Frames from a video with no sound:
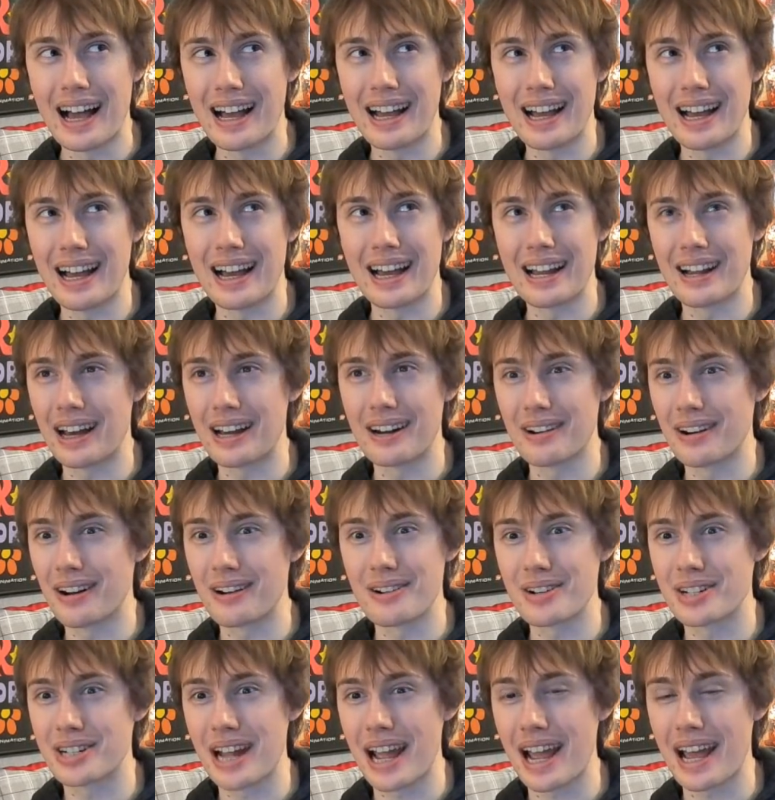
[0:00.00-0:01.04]
I don't
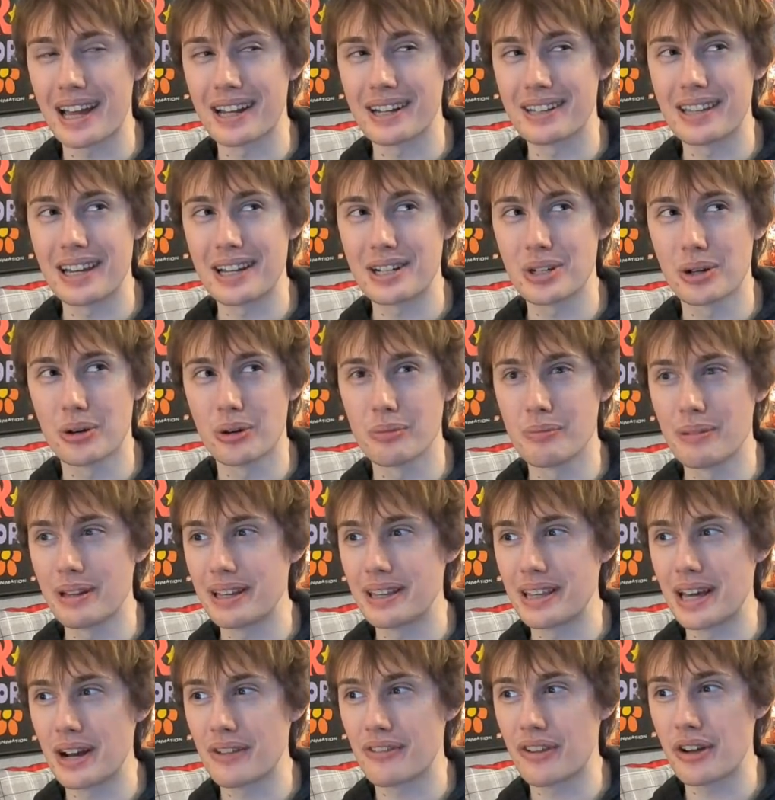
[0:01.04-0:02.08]
understand. They told me
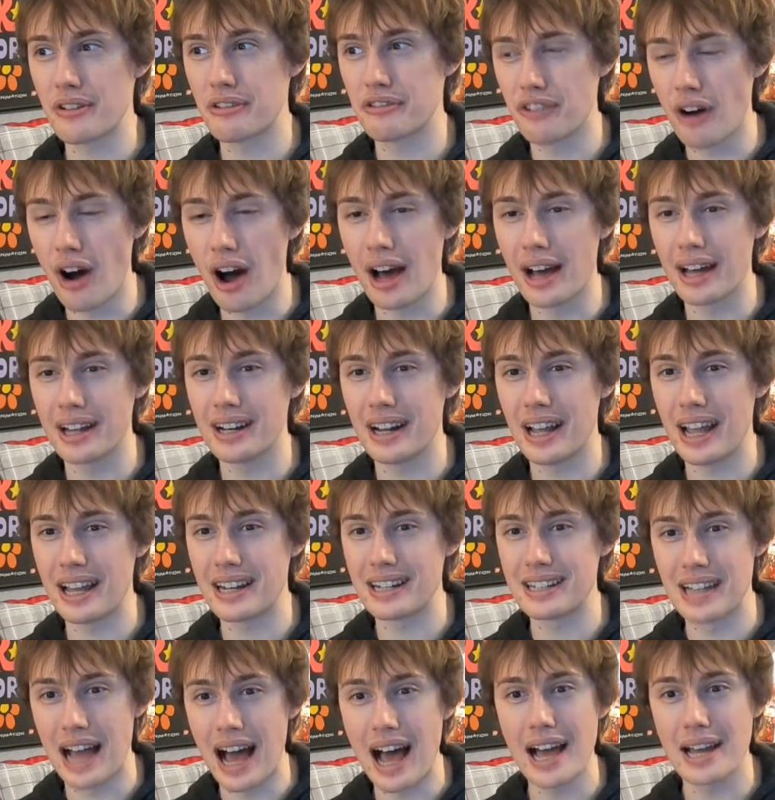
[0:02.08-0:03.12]
that if I fought and
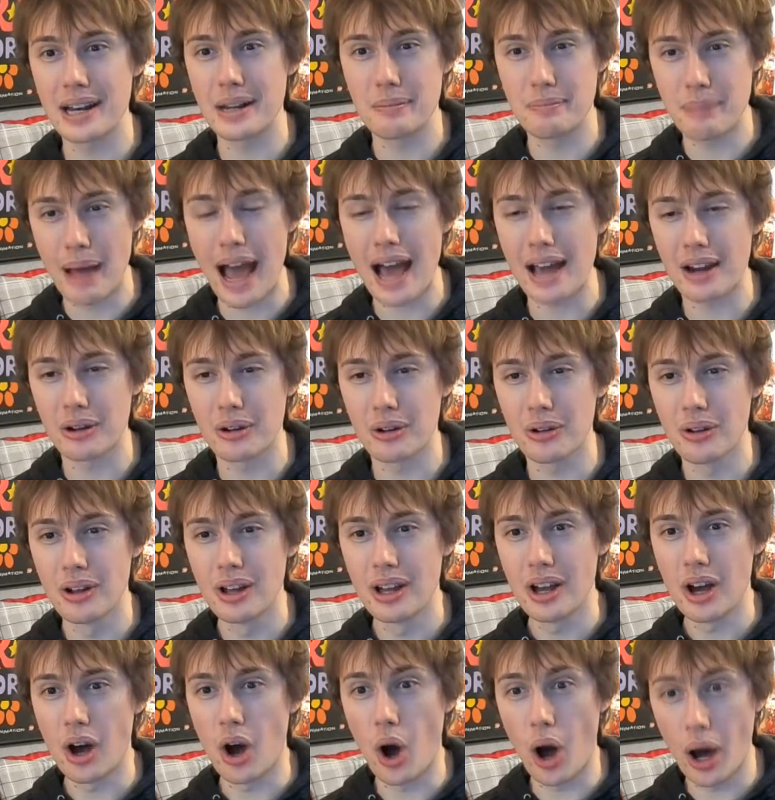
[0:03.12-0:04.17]
died in battle
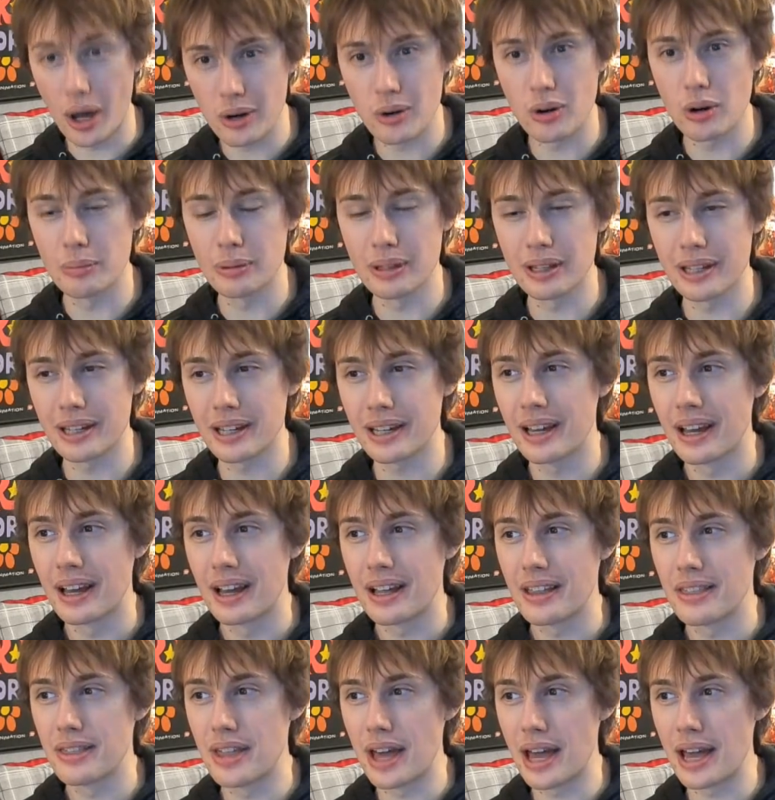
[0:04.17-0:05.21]
honorably,
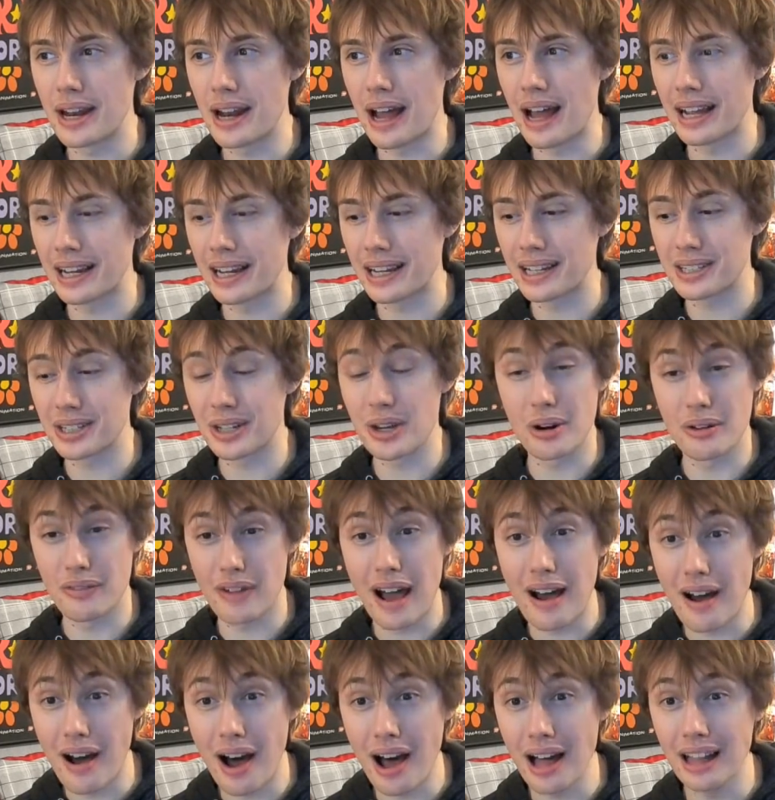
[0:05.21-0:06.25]
then I get to go to
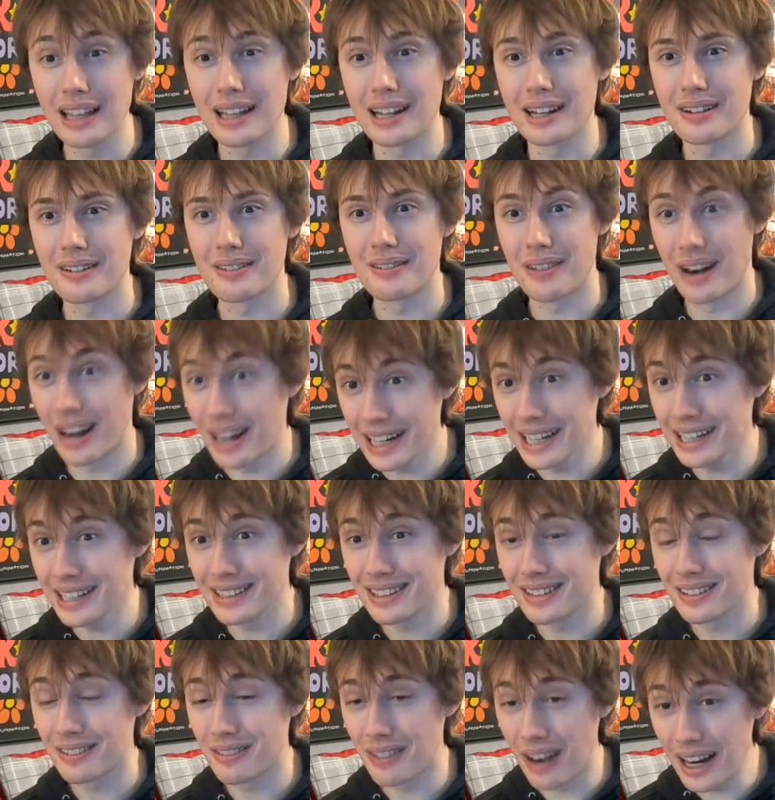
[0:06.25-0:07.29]
Valhalla, right?
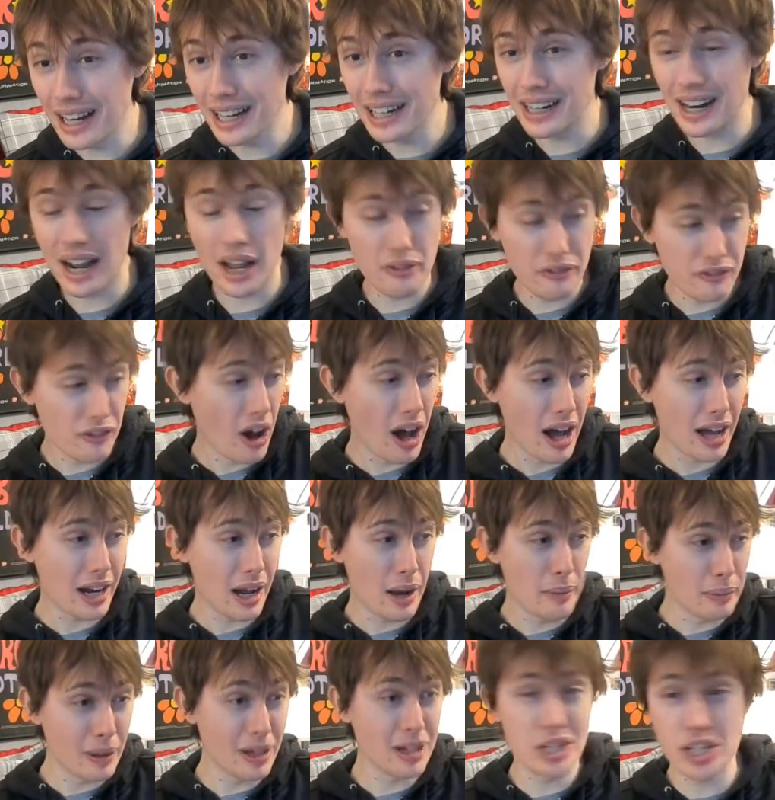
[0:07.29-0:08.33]
Right? I fought a
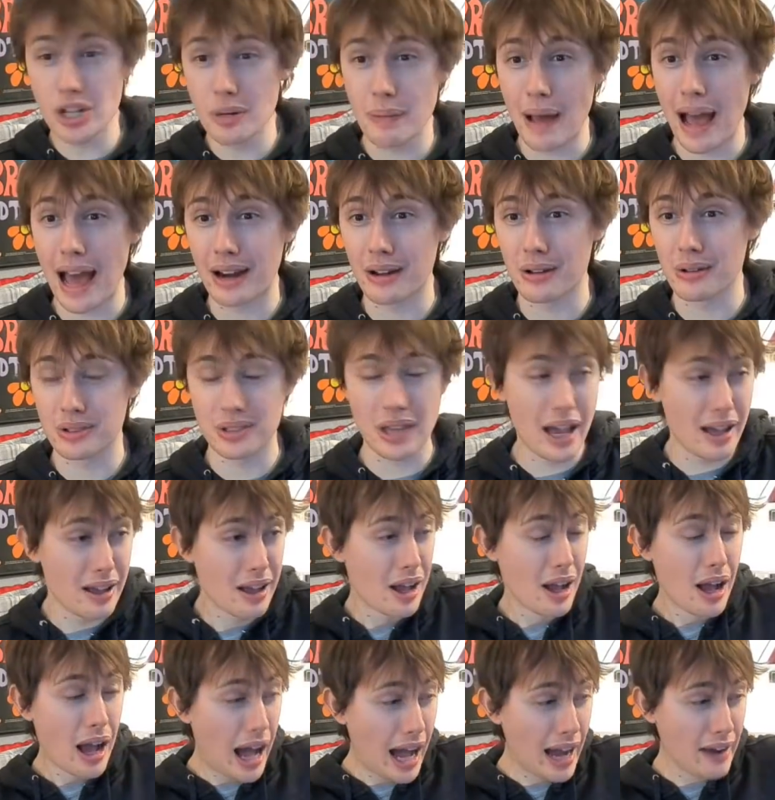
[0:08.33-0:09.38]
bunch of battles.
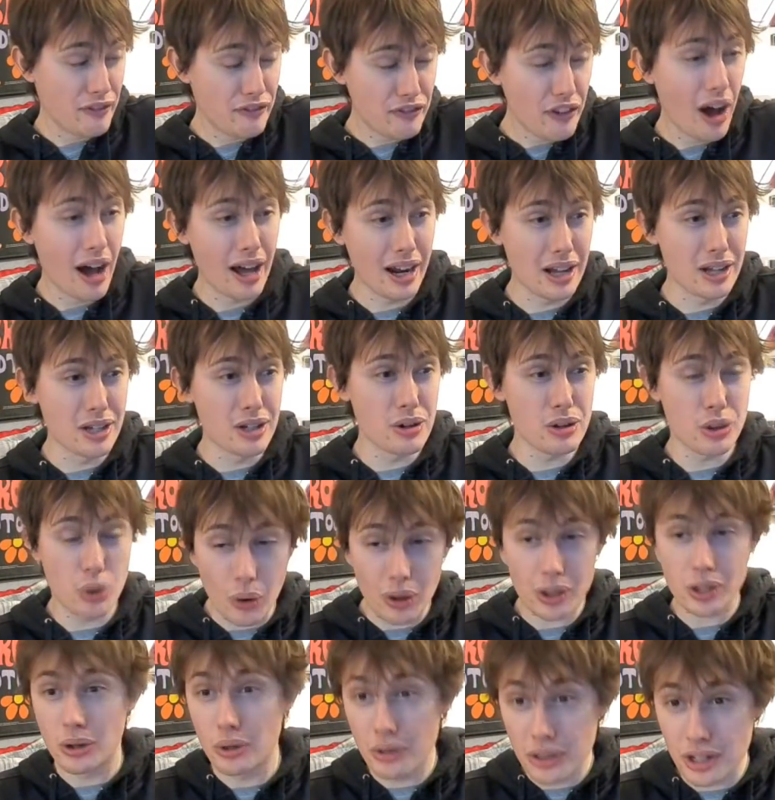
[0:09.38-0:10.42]
I fought under
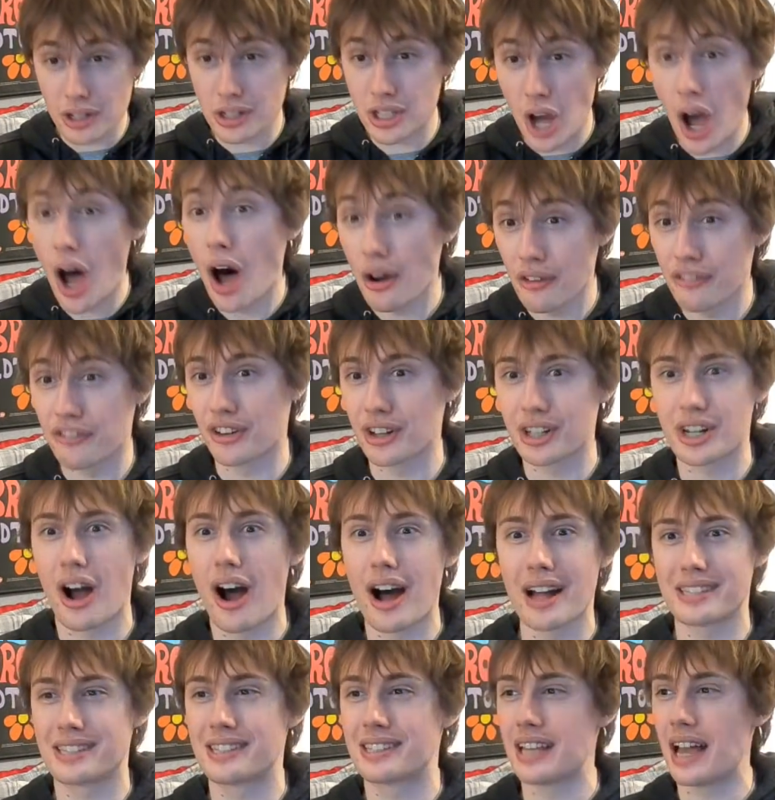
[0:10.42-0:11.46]
Thorkell the Tall, for
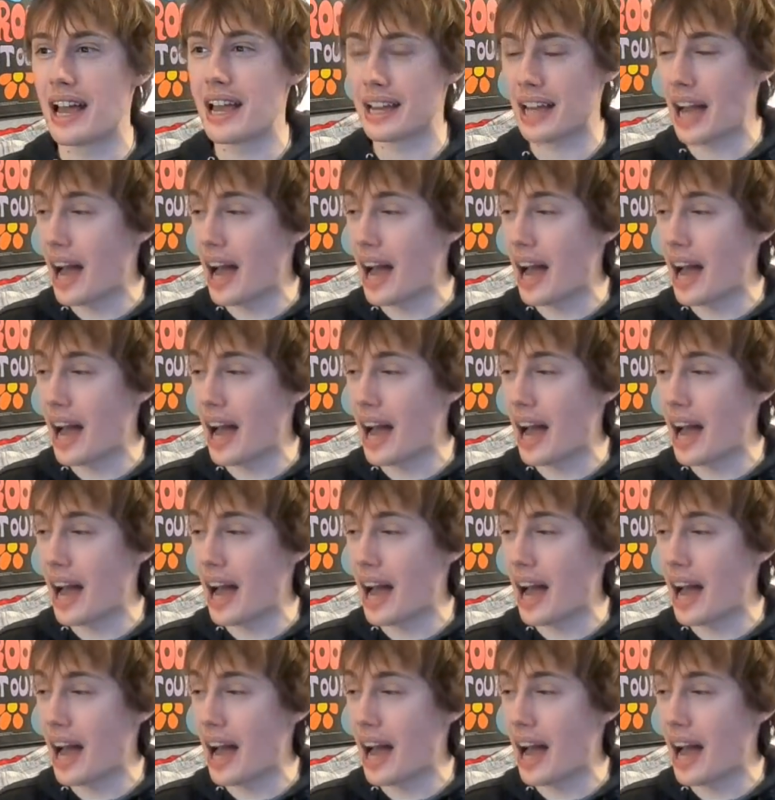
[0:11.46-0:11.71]
God's sake.